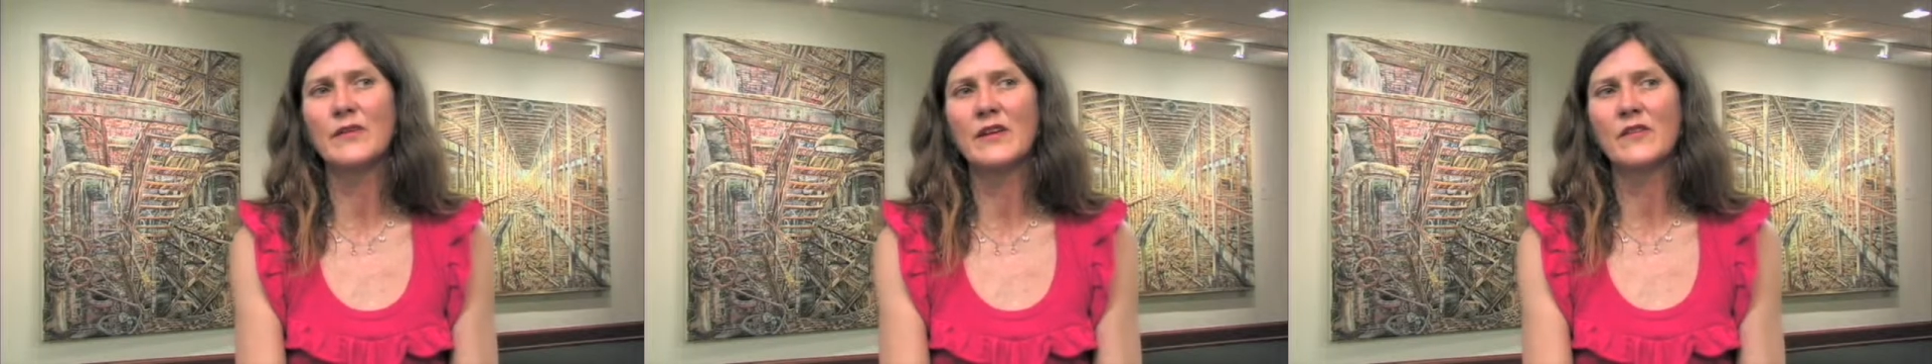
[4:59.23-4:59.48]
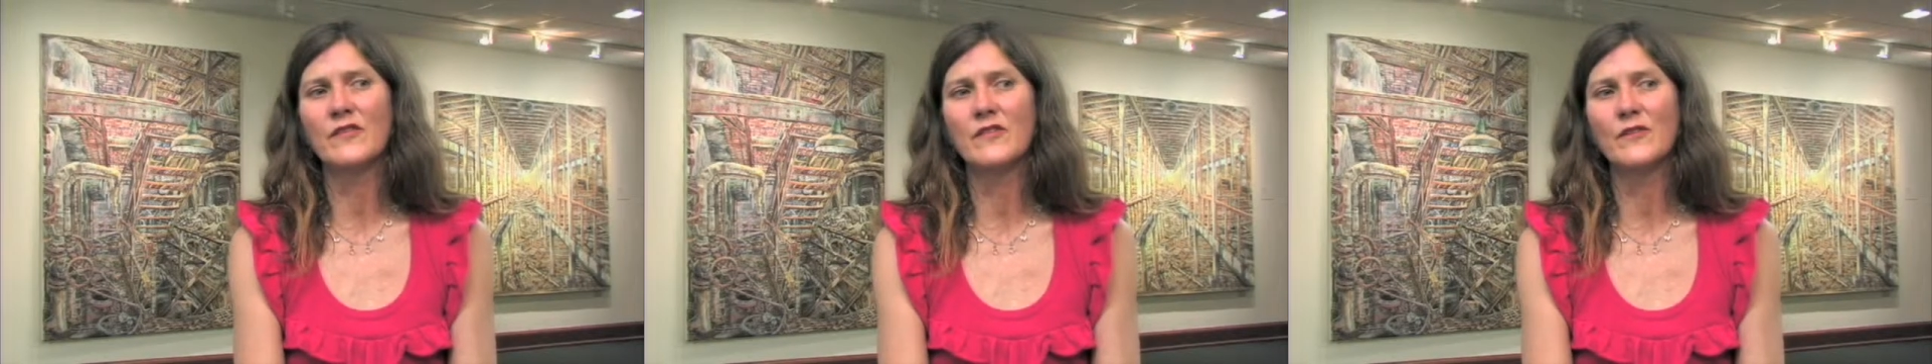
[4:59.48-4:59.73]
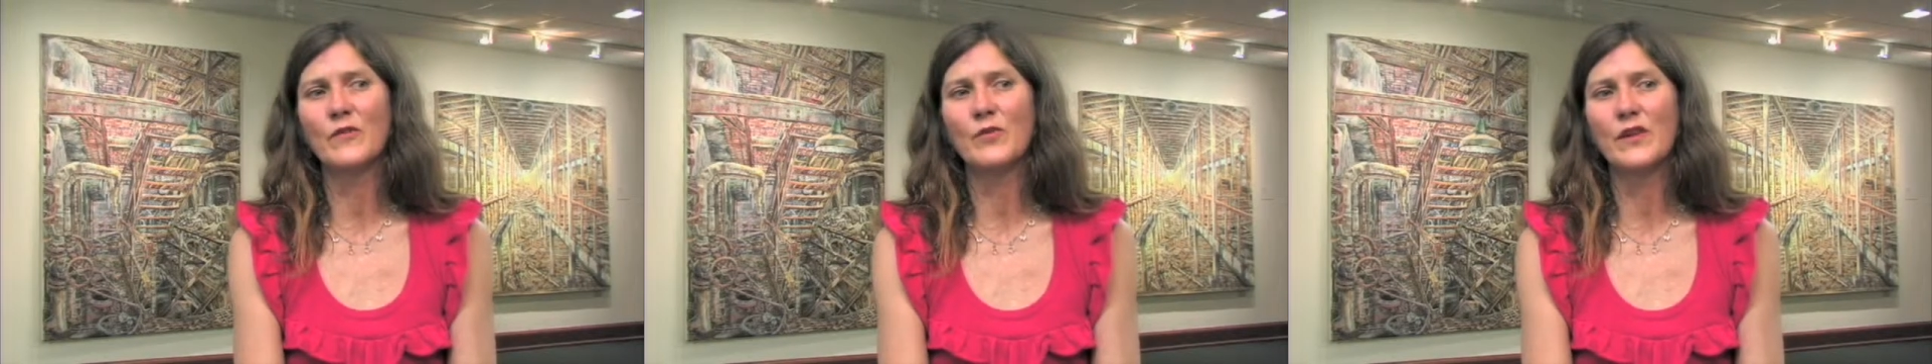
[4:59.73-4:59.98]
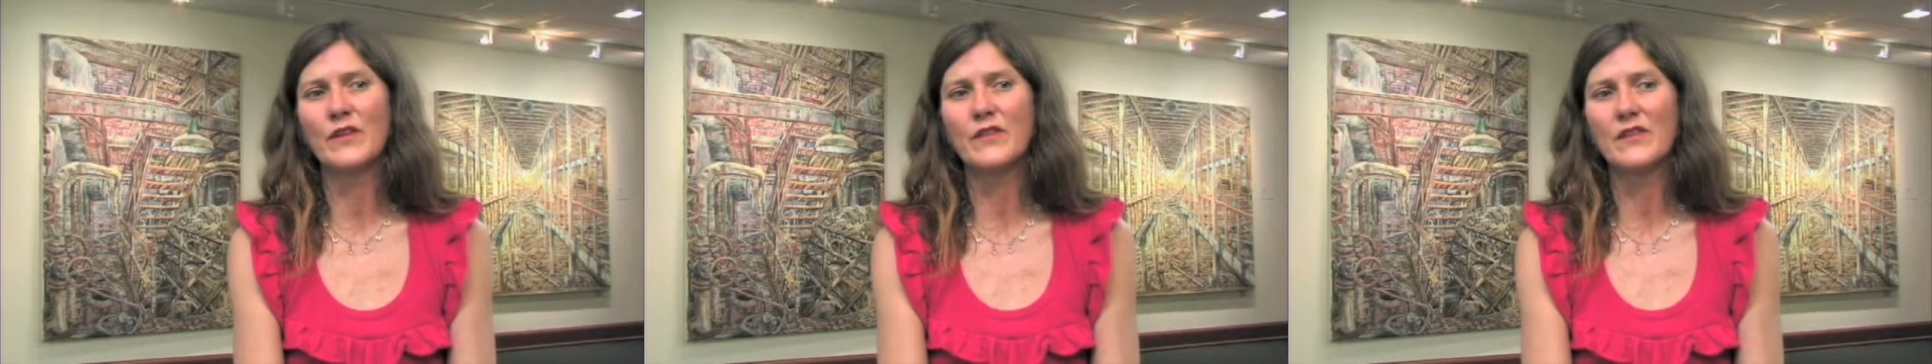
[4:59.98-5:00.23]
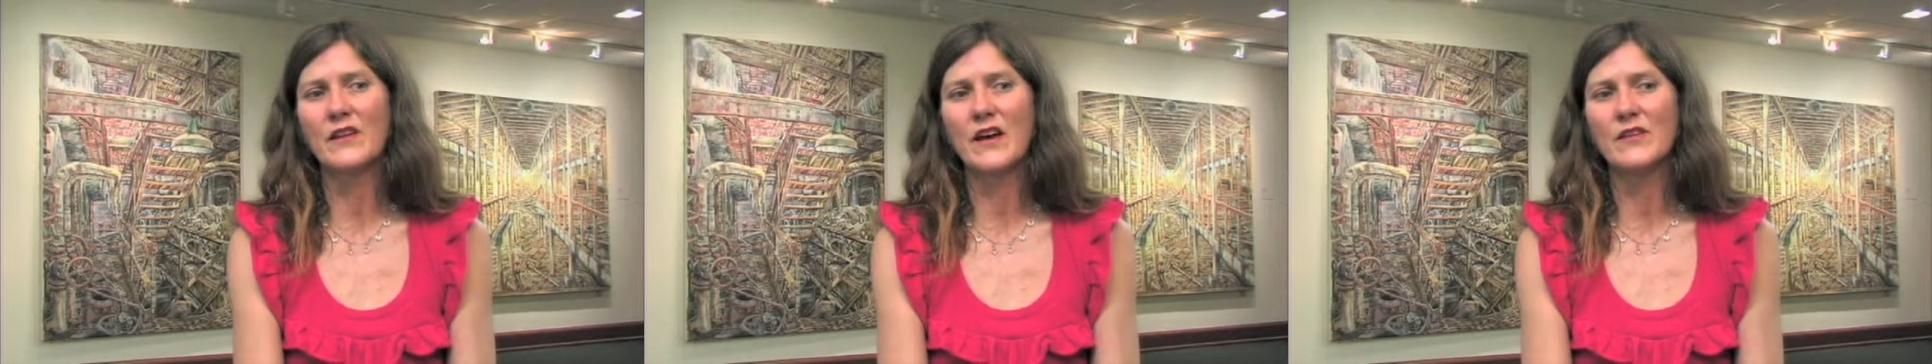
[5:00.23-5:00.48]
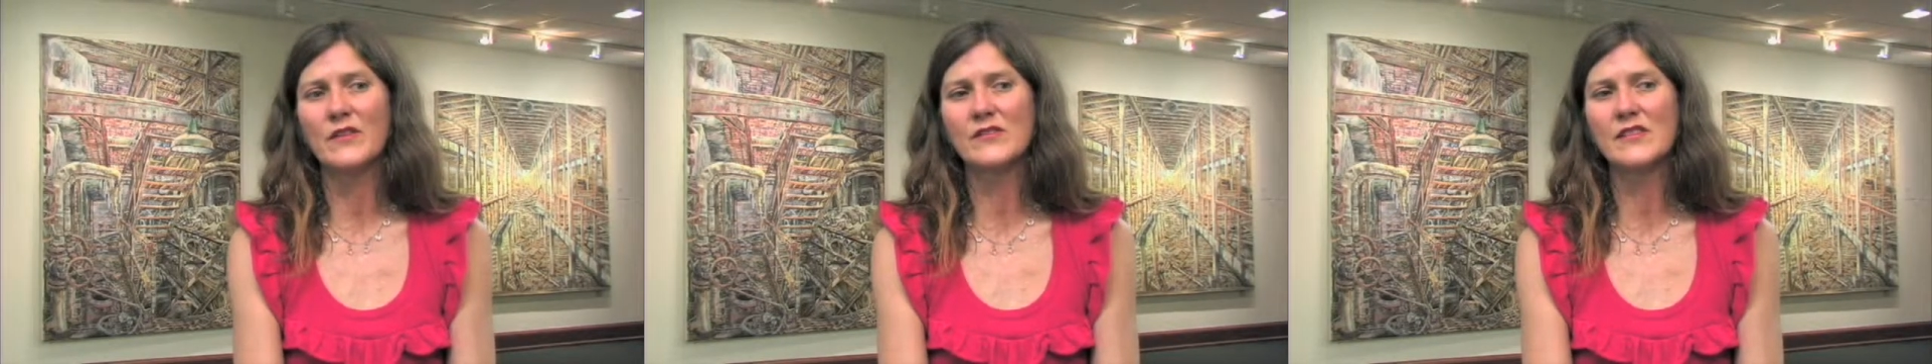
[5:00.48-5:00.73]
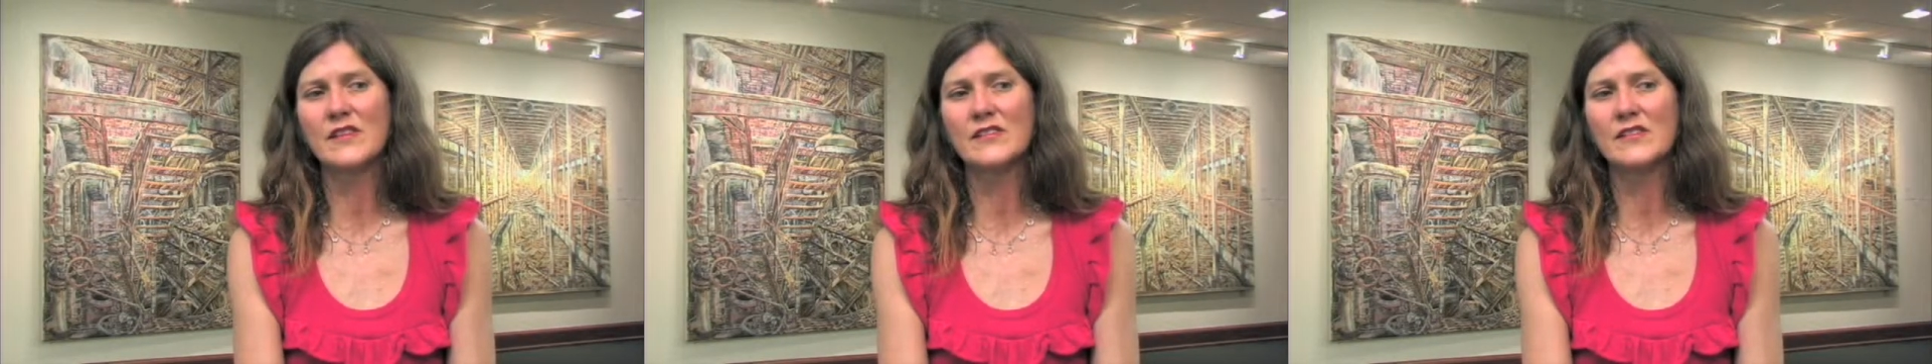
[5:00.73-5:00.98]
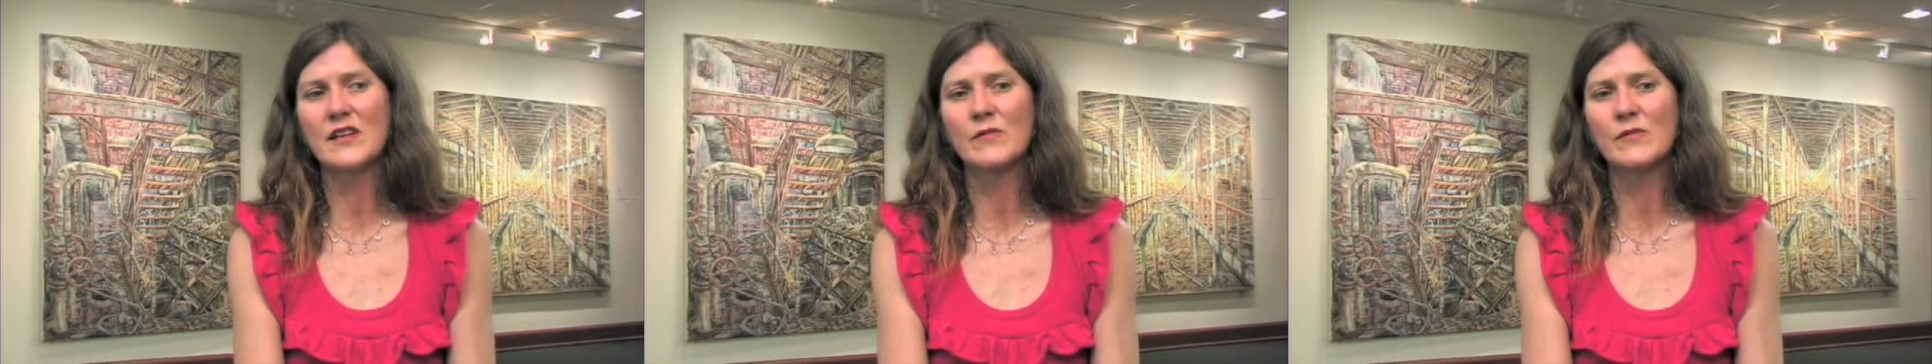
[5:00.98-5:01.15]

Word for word: me at UCSD.